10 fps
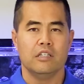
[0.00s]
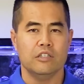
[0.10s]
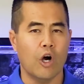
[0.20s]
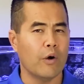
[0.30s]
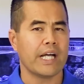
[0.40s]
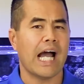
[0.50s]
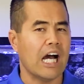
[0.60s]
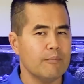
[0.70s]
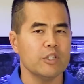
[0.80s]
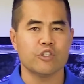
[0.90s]
Knowing
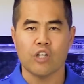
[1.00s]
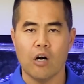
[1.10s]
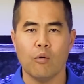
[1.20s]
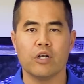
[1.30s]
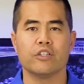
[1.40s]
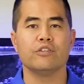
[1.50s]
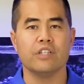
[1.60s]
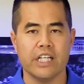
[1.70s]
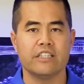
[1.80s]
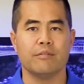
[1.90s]
how much salt water you
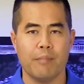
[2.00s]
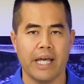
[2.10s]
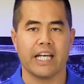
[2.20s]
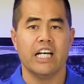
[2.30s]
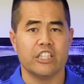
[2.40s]
need to make